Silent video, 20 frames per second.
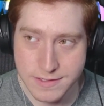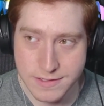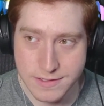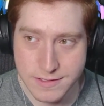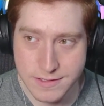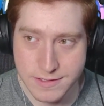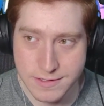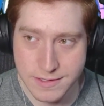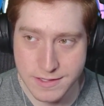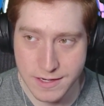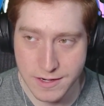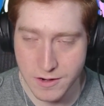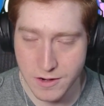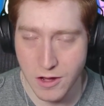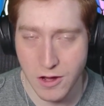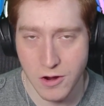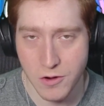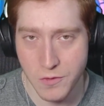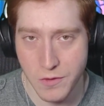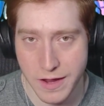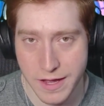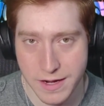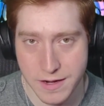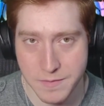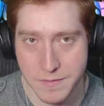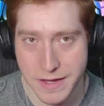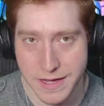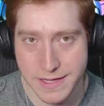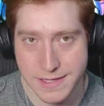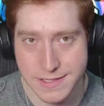they're all
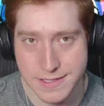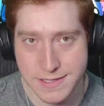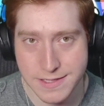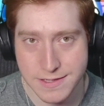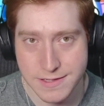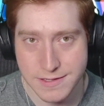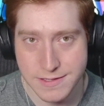randomized.